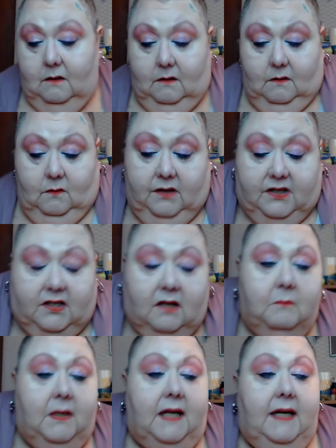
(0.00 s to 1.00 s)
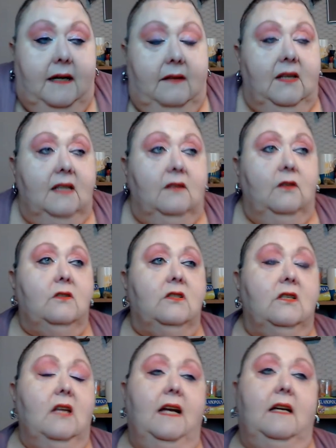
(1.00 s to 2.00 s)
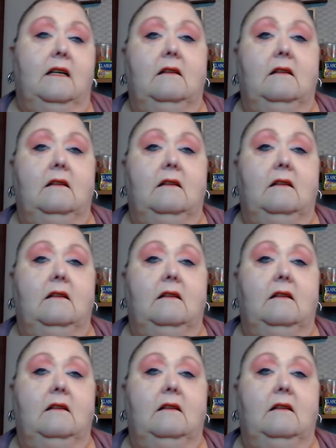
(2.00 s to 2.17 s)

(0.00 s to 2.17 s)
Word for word: or somebody that looks like